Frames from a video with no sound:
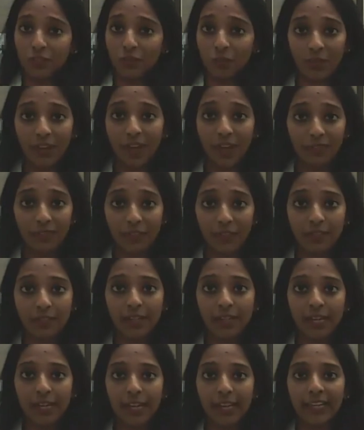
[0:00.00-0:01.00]
don't have a
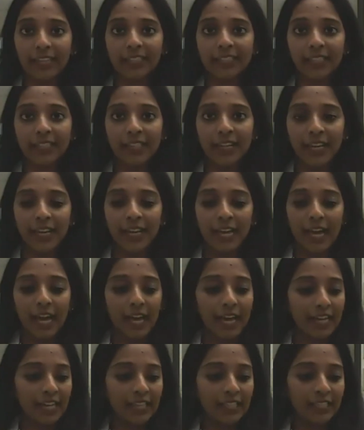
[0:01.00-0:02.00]
hearing aid.
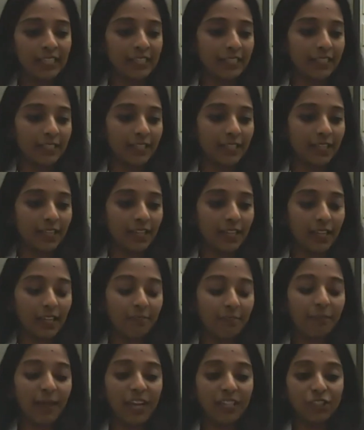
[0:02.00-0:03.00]
And
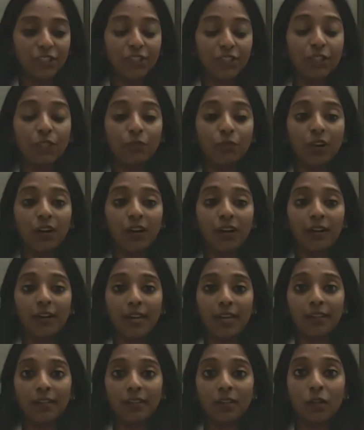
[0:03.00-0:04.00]
imagine you are
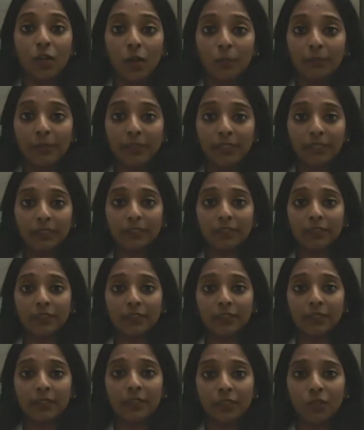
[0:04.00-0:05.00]
in a
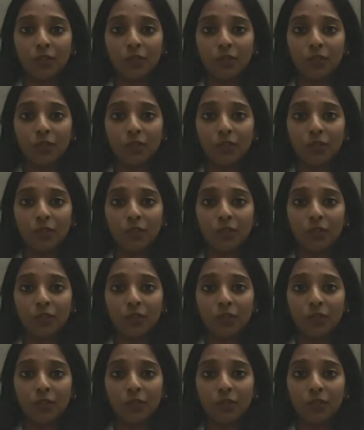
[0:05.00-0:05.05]
complex,